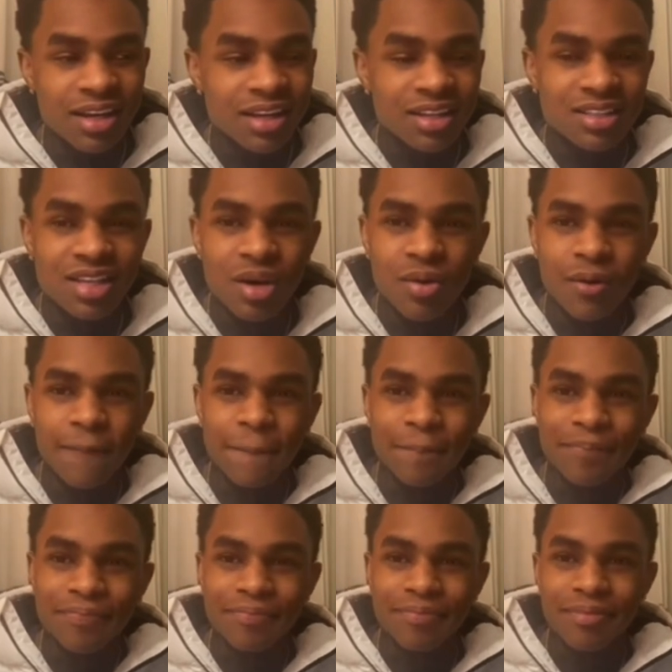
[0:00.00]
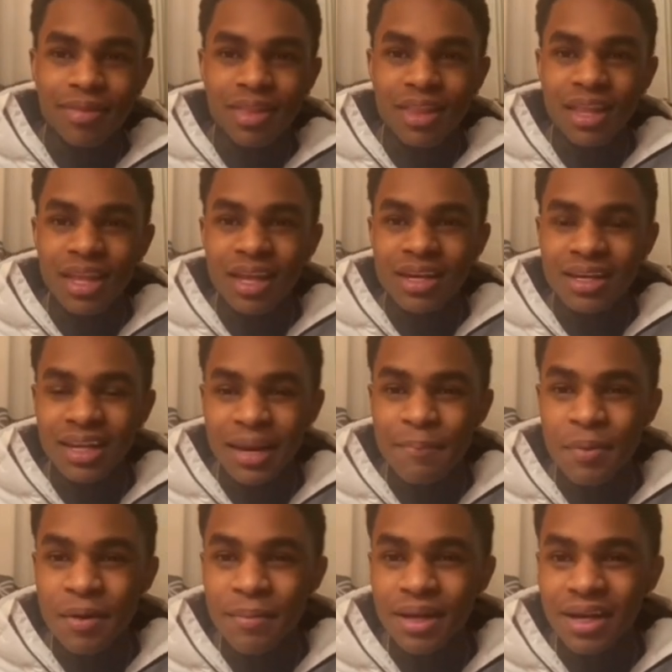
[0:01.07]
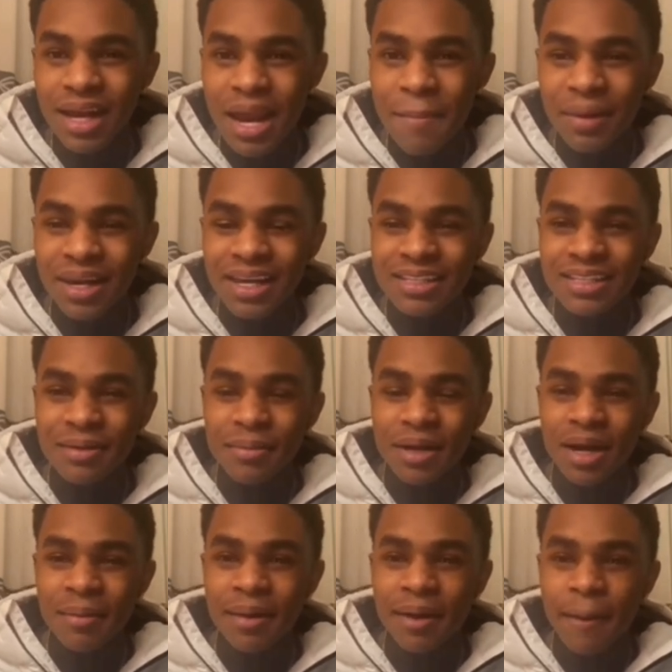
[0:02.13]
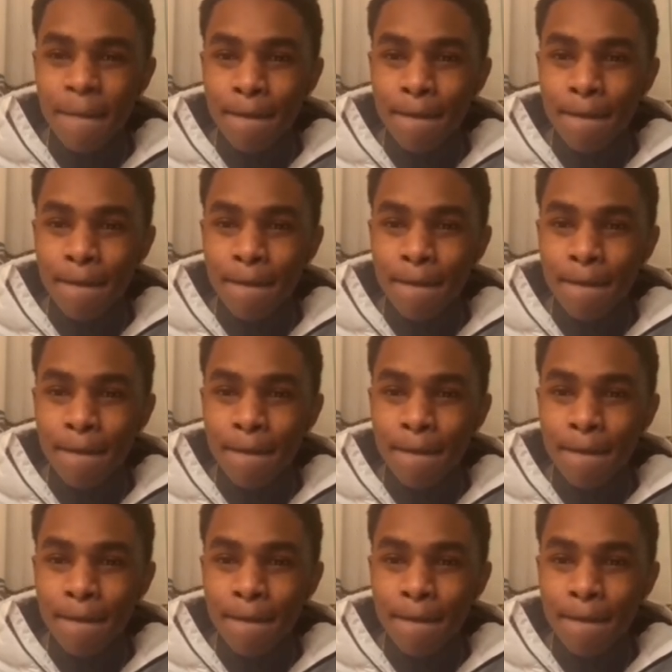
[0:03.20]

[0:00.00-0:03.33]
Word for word: So, they put me in the ambulance and I'm coming.